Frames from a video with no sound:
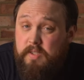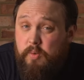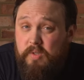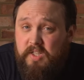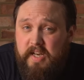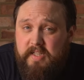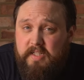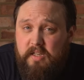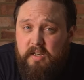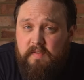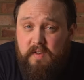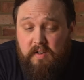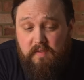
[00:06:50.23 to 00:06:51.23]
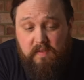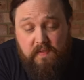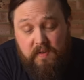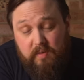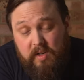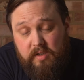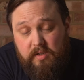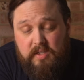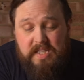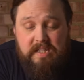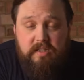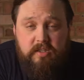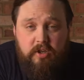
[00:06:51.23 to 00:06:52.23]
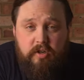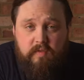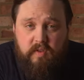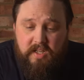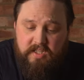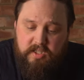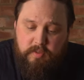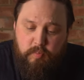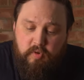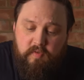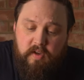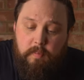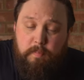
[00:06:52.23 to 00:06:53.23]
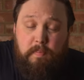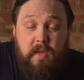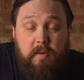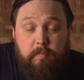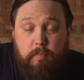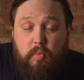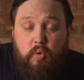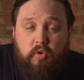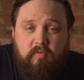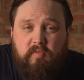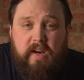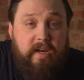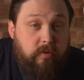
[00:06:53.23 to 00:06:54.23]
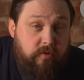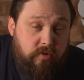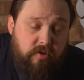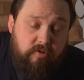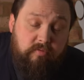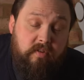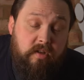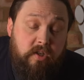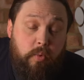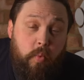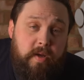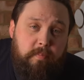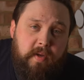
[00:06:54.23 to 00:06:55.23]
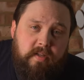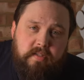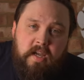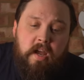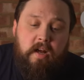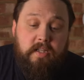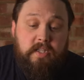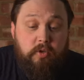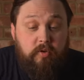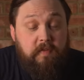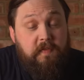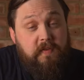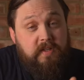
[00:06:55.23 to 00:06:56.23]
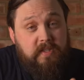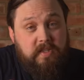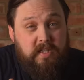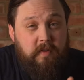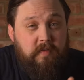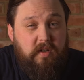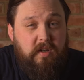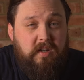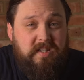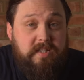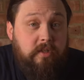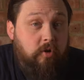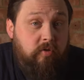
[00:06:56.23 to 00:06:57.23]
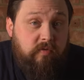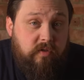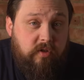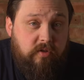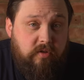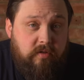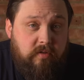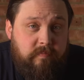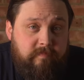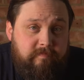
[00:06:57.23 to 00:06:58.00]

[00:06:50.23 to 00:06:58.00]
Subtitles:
do a check dive, and if you feel like you're tilting over, then just move it a bit more round on your weight belt until you find yourself nice and horizontal.